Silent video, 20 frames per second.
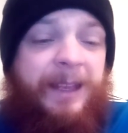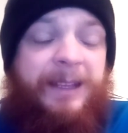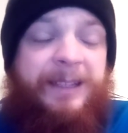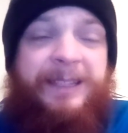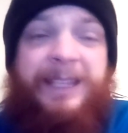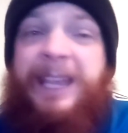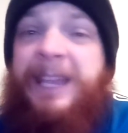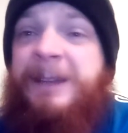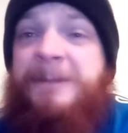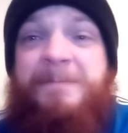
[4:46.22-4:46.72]

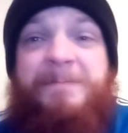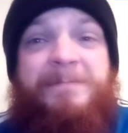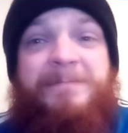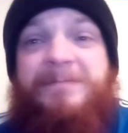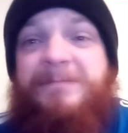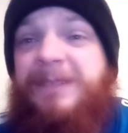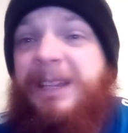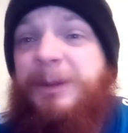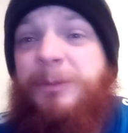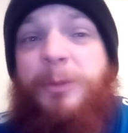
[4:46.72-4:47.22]
Yeah.
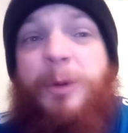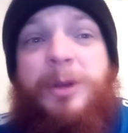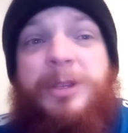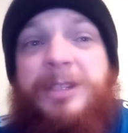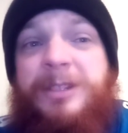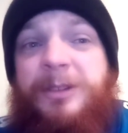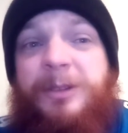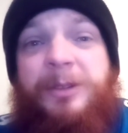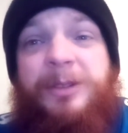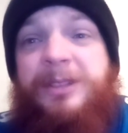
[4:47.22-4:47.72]
It
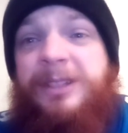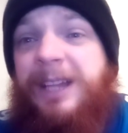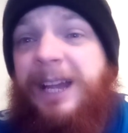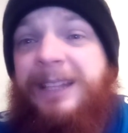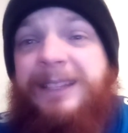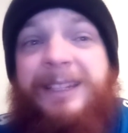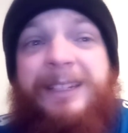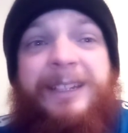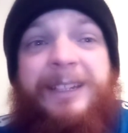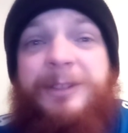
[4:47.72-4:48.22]
wasn't good. I
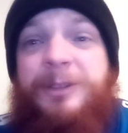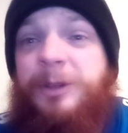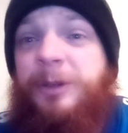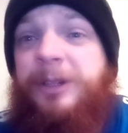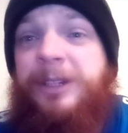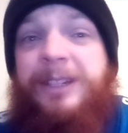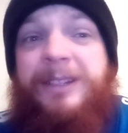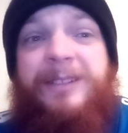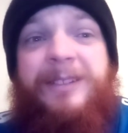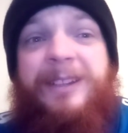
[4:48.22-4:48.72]
didn't enjoy
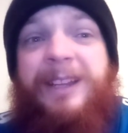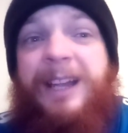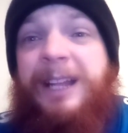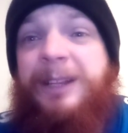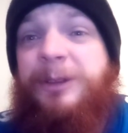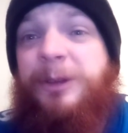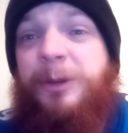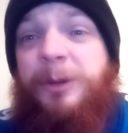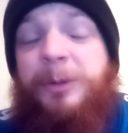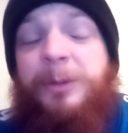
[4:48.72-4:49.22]
it
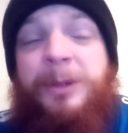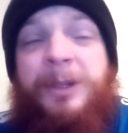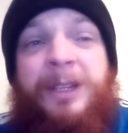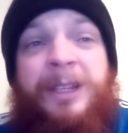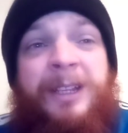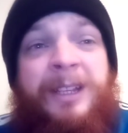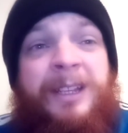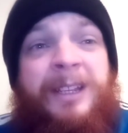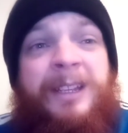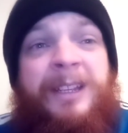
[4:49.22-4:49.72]
at all.
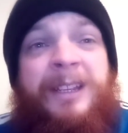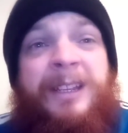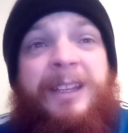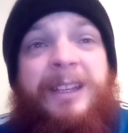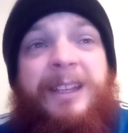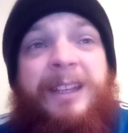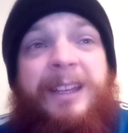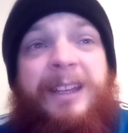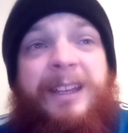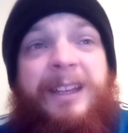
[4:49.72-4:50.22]

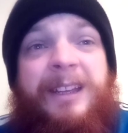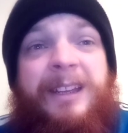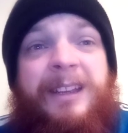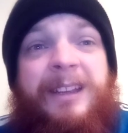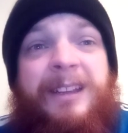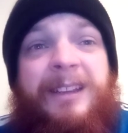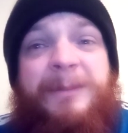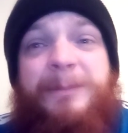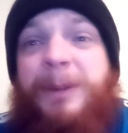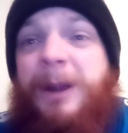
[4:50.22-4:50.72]

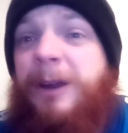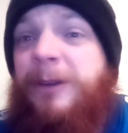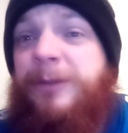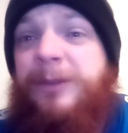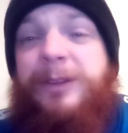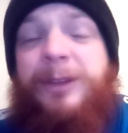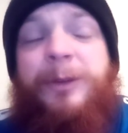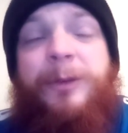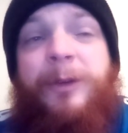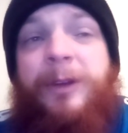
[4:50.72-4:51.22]
Apart
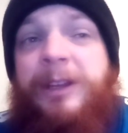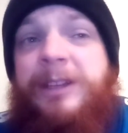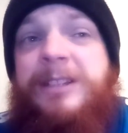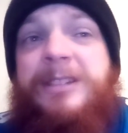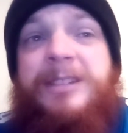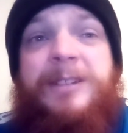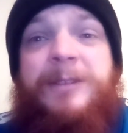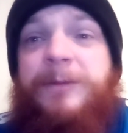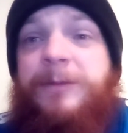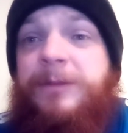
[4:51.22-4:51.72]
from the
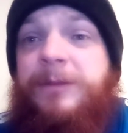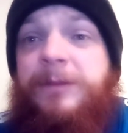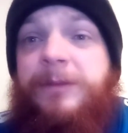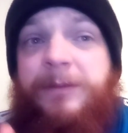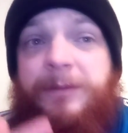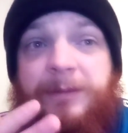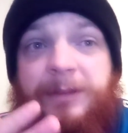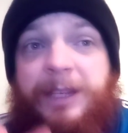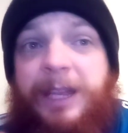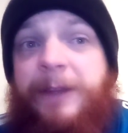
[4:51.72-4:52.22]
Reigns and
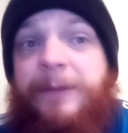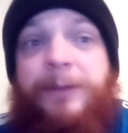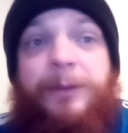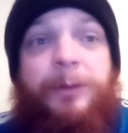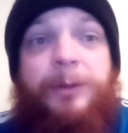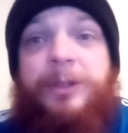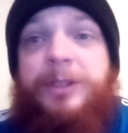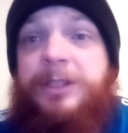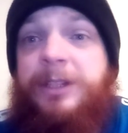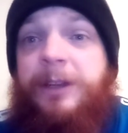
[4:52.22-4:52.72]
Kevin
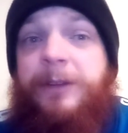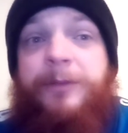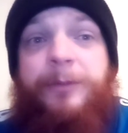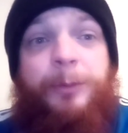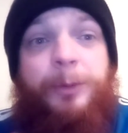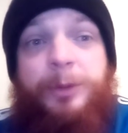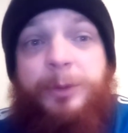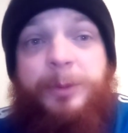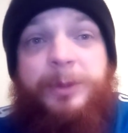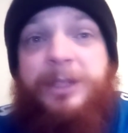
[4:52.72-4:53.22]
Owens stuff,
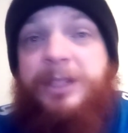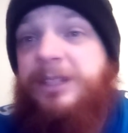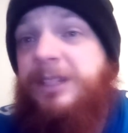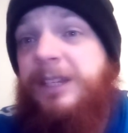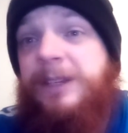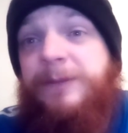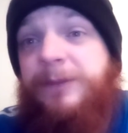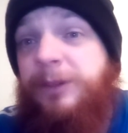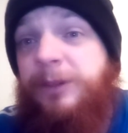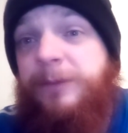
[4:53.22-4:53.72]
which was the
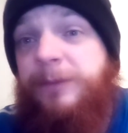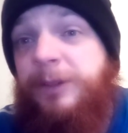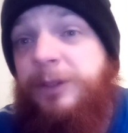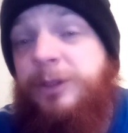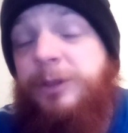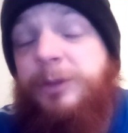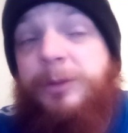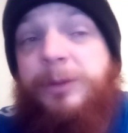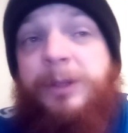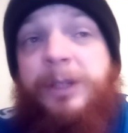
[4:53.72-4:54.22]
saviour of the
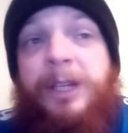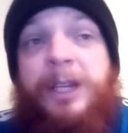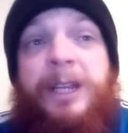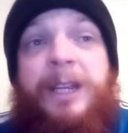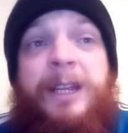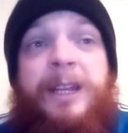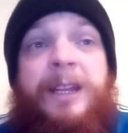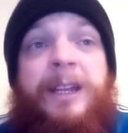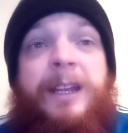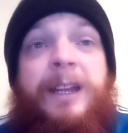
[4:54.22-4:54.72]
show.
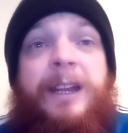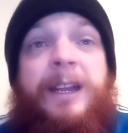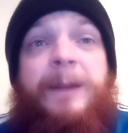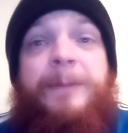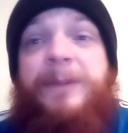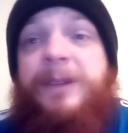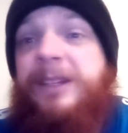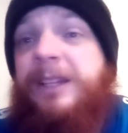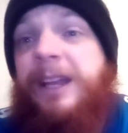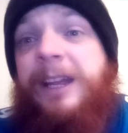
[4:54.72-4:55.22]

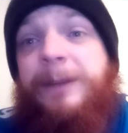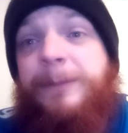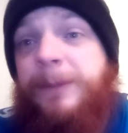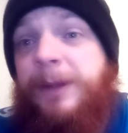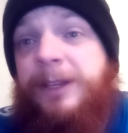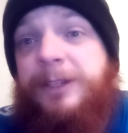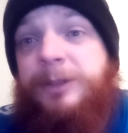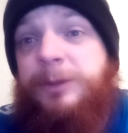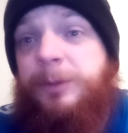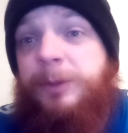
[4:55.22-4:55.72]
The tag
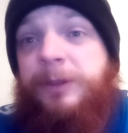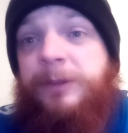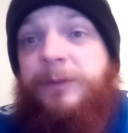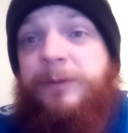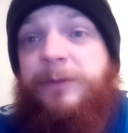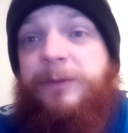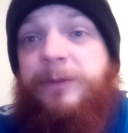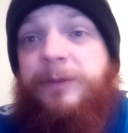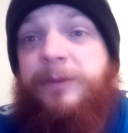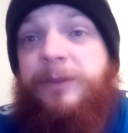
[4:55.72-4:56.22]
match
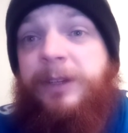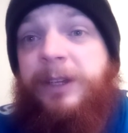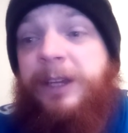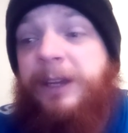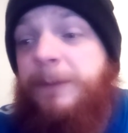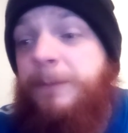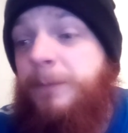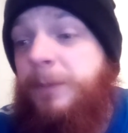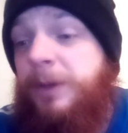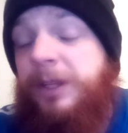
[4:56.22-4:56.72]
with
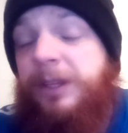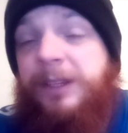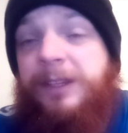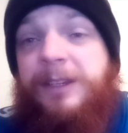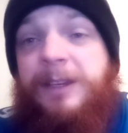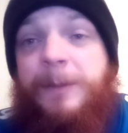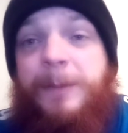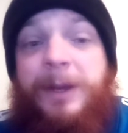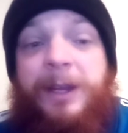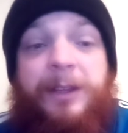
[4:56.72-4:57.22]
Bayley,
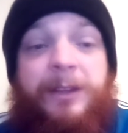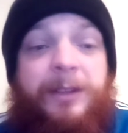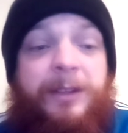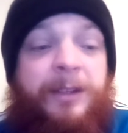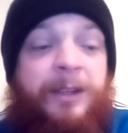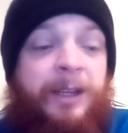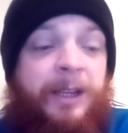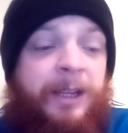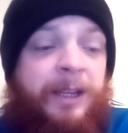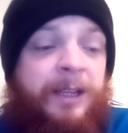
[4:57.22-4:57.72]

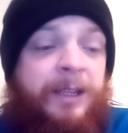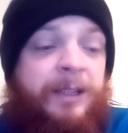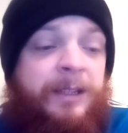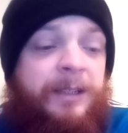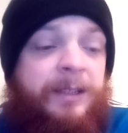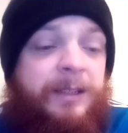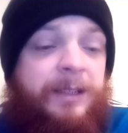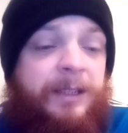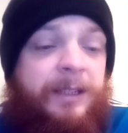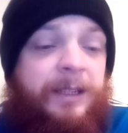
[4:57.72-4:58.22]
Kamala
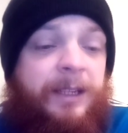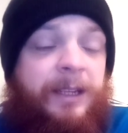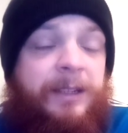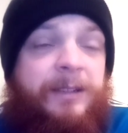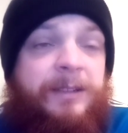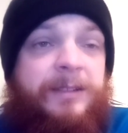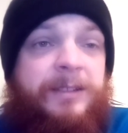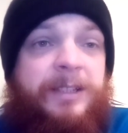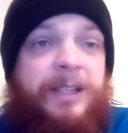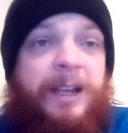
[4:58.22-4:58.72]

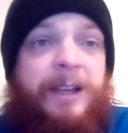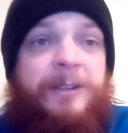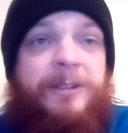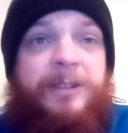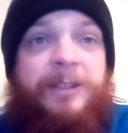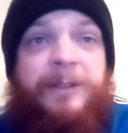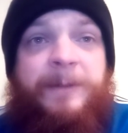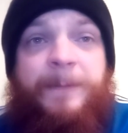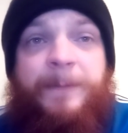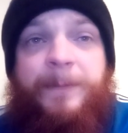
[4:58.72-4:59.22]
and
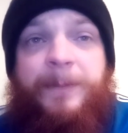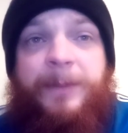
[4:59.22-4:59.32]
Sasha.